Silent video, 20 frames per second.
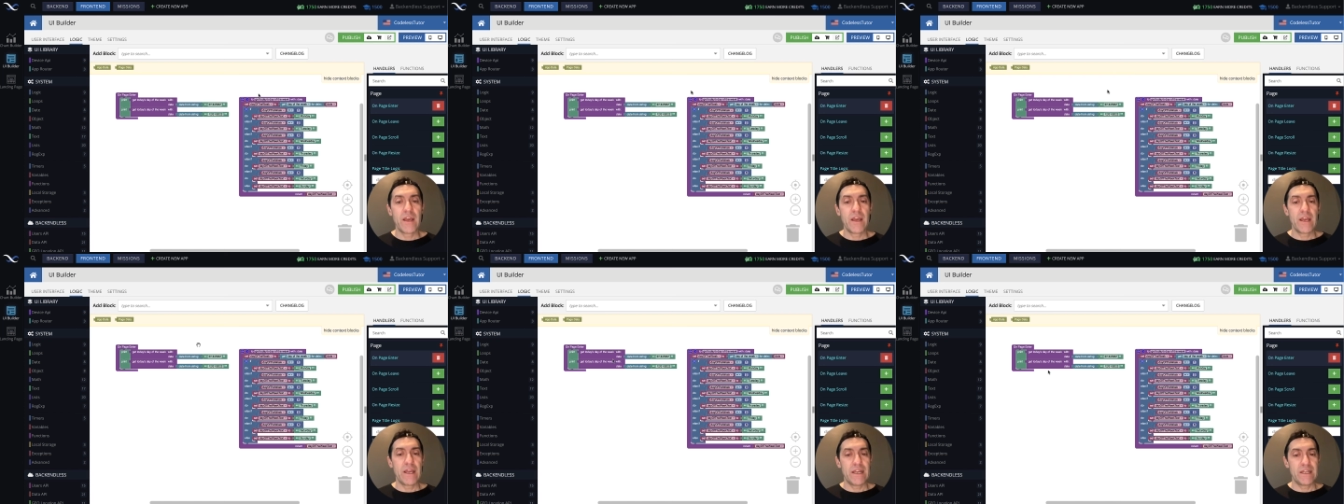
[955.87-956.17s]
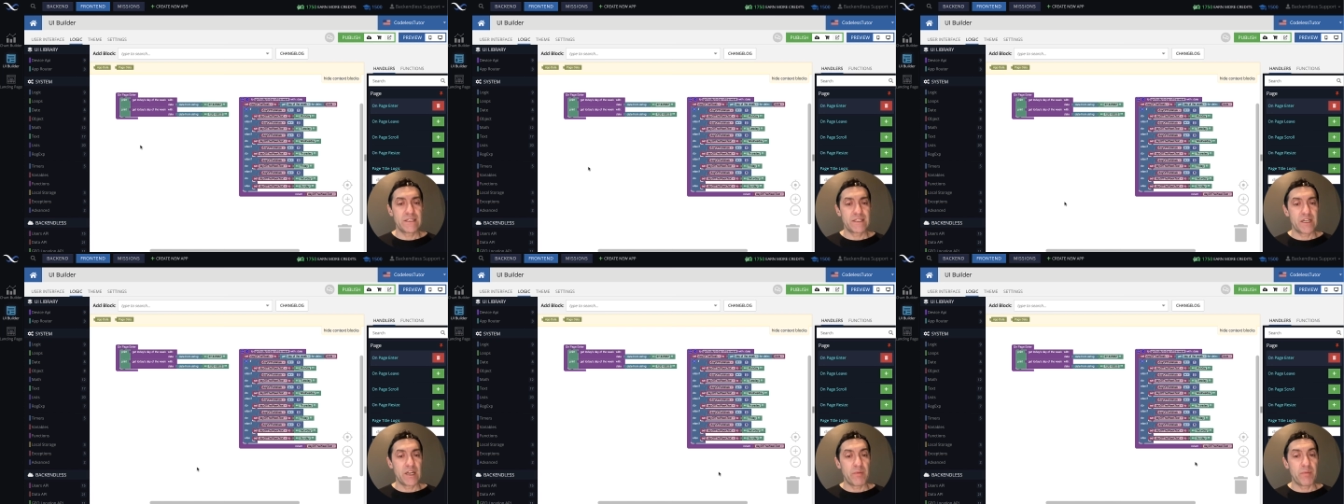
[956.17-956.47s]
is
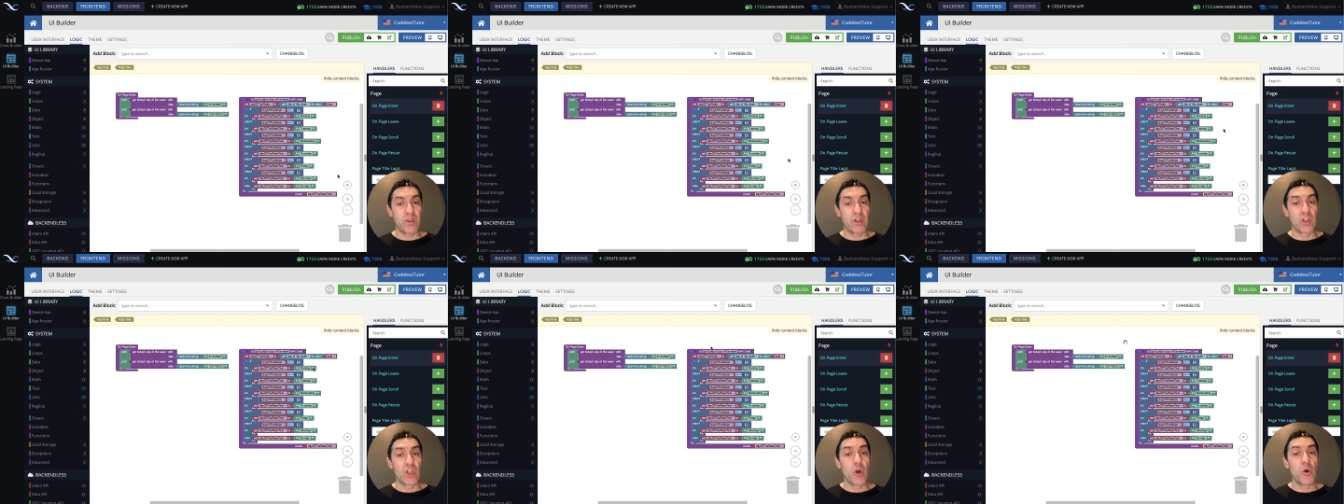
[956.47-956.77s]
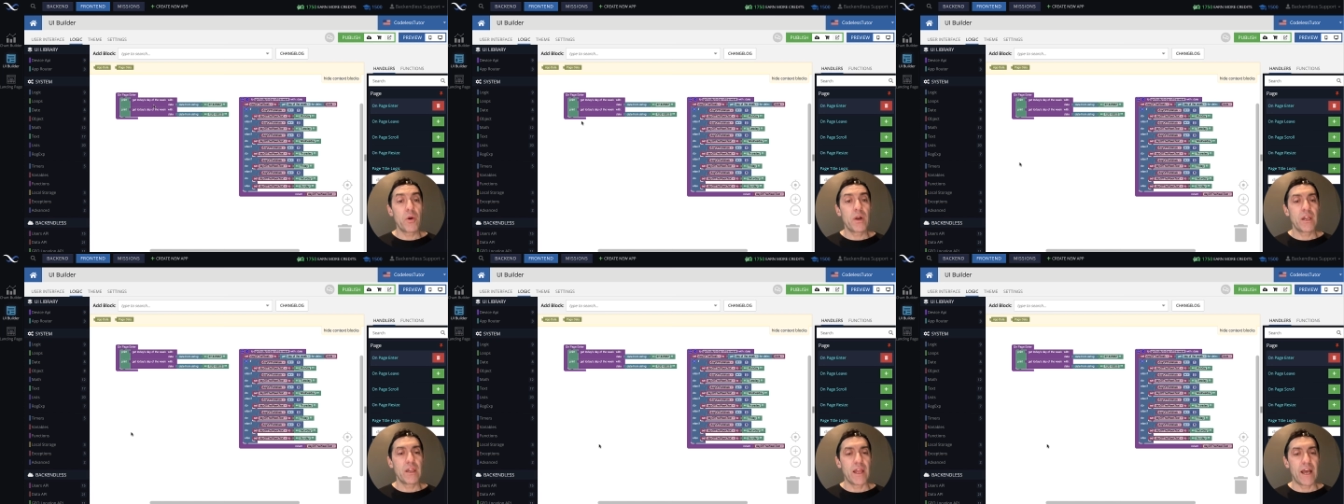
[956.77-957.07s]
going to be
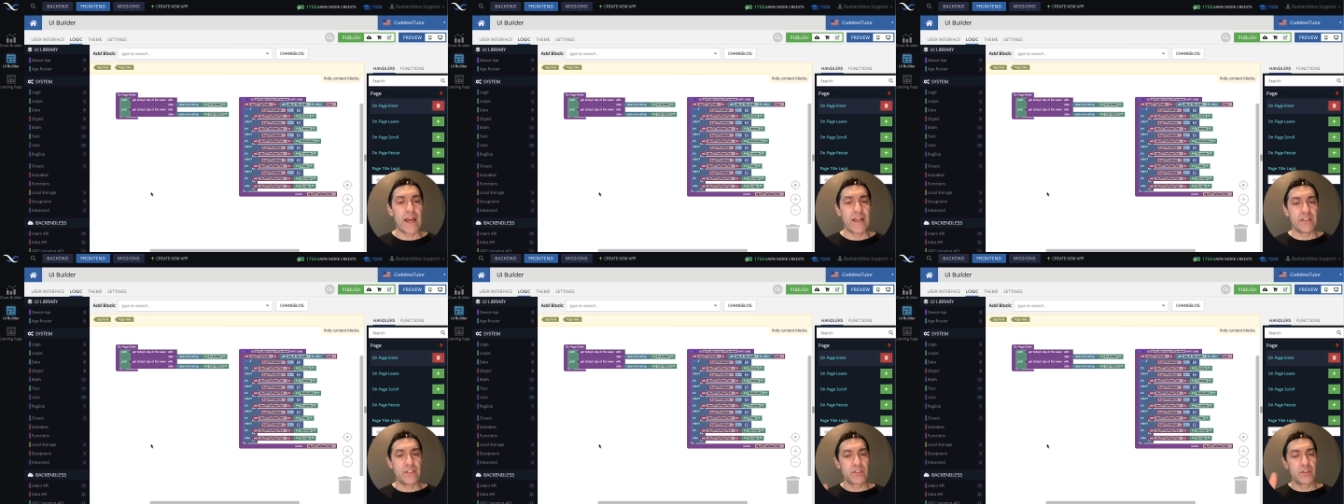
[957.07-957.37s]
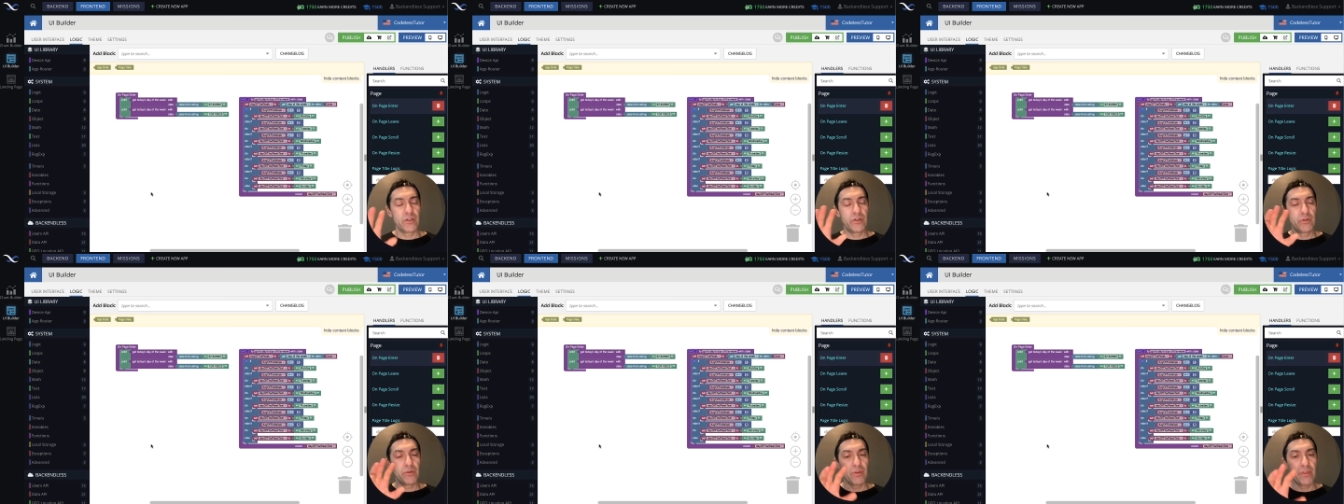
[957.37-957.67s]
localized
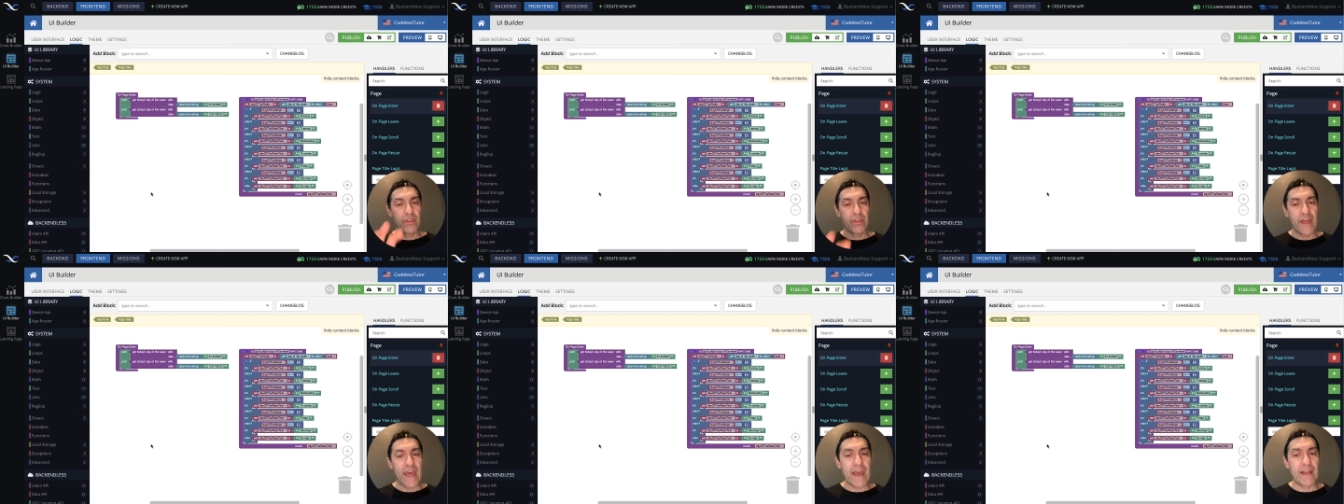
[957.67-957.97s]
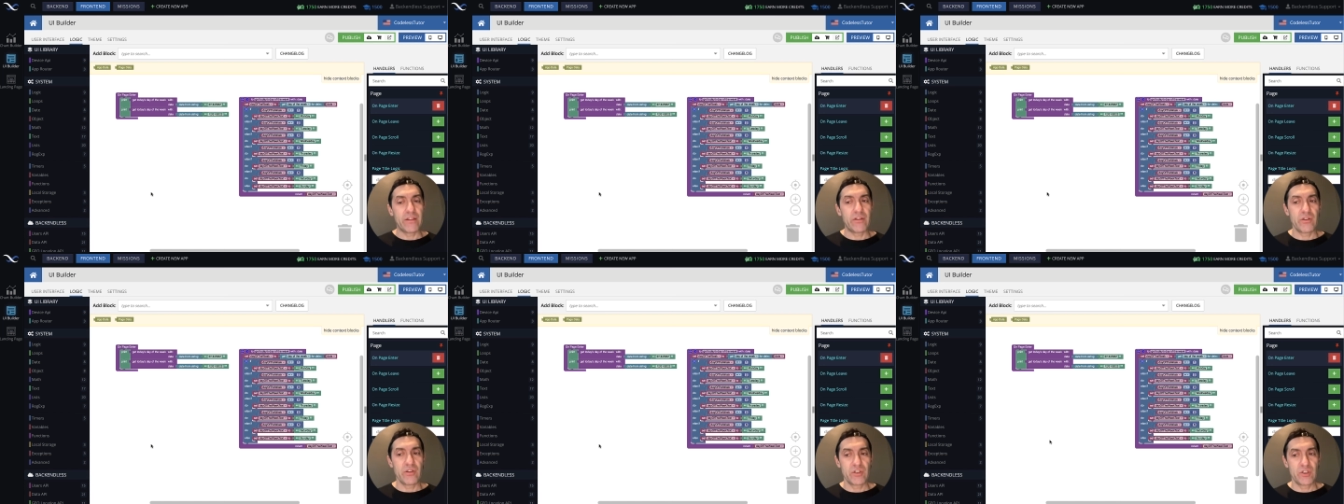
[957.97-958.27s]
to
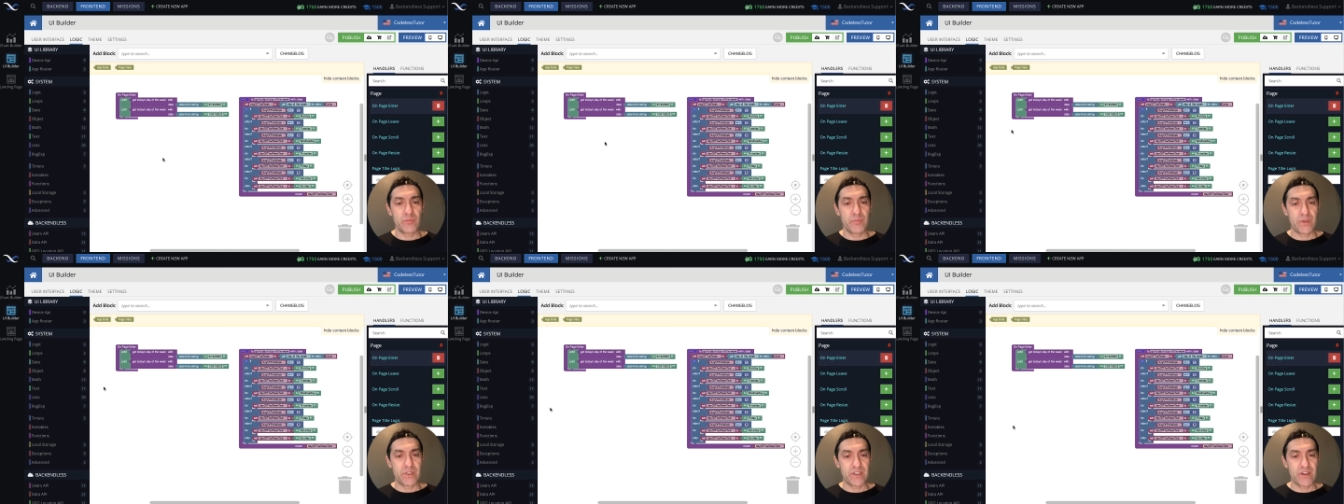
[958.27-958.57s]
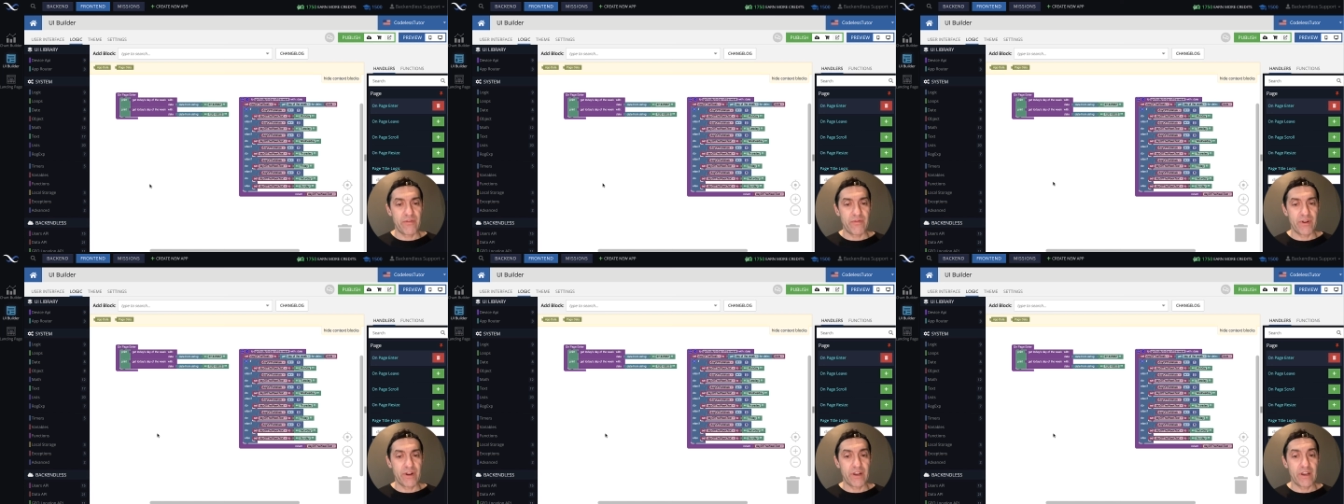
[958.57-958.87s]
that
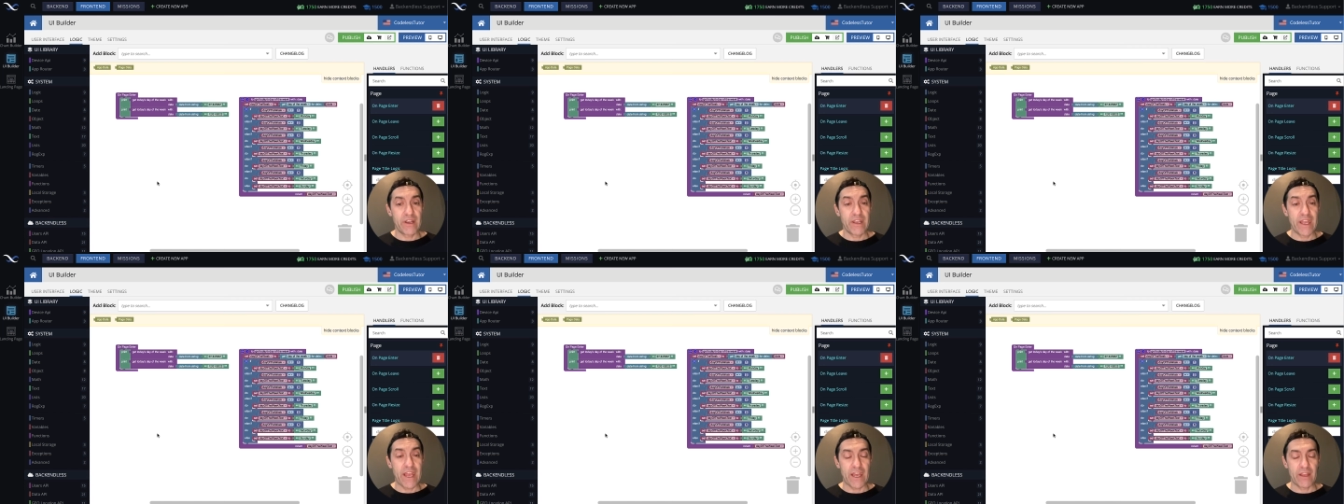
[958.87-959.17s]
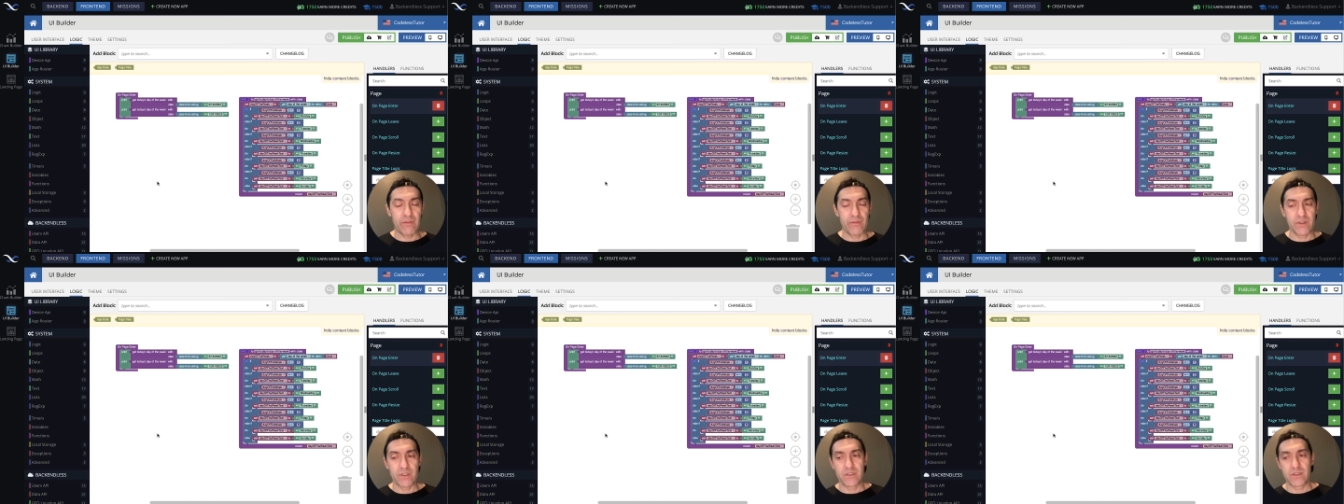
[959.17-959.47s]
specific
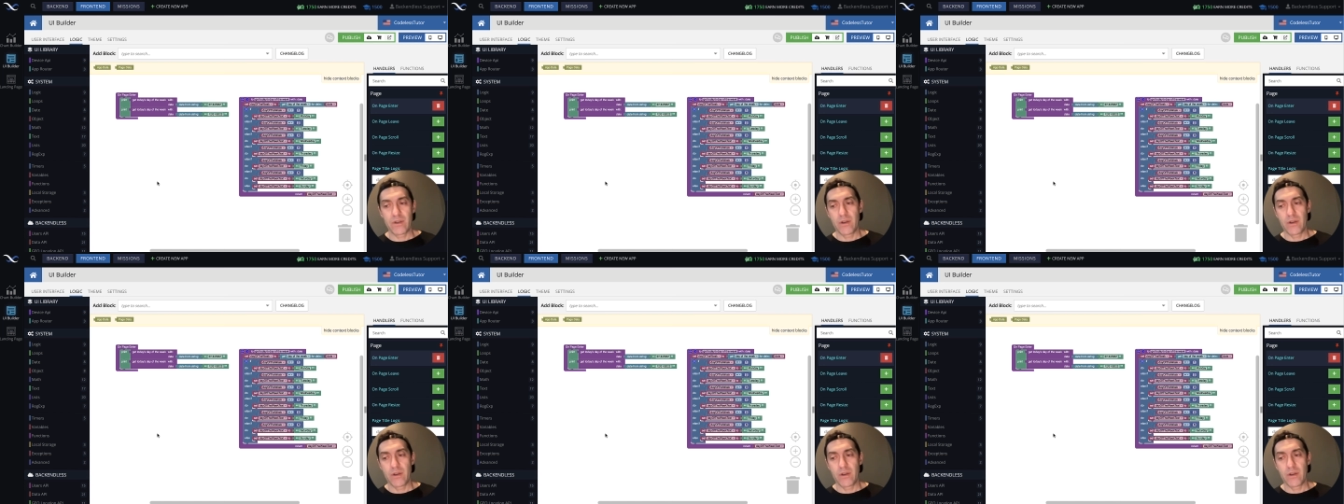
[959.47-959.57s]
canvas.